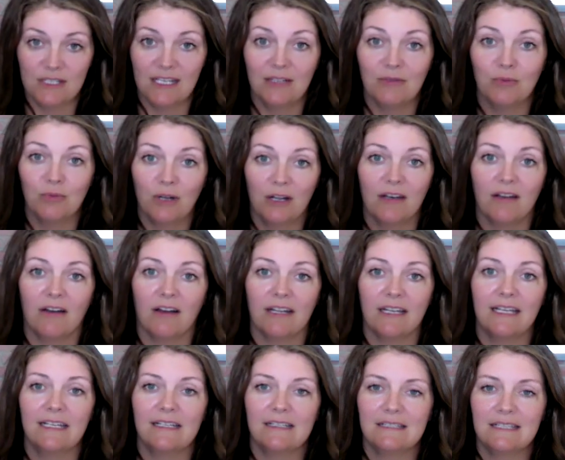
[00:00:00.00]
and run on
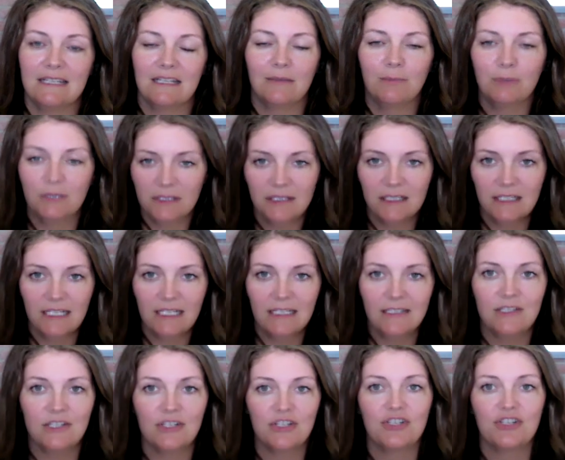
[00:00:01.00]
is the ability
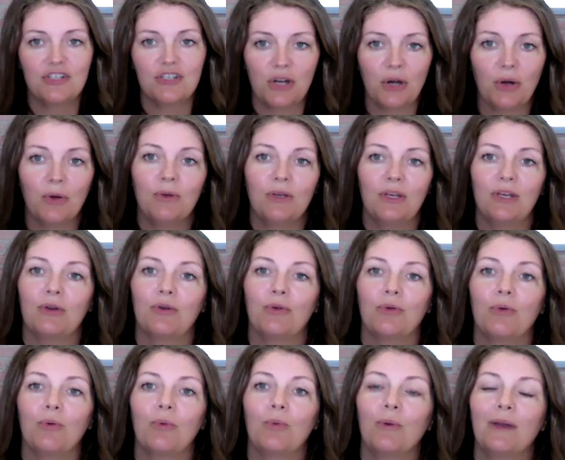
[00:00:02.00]
to show
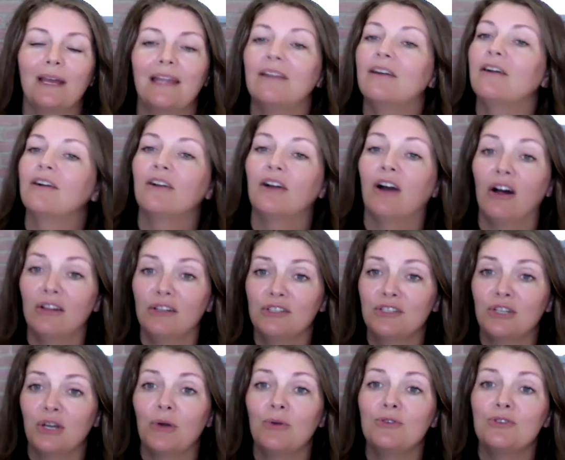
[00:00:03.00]
you when a
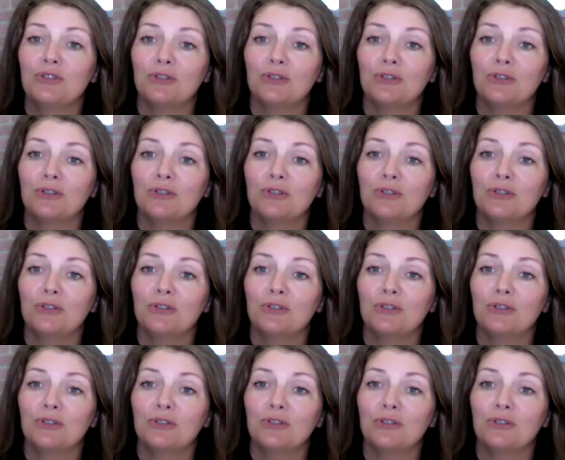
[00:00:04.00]
college coach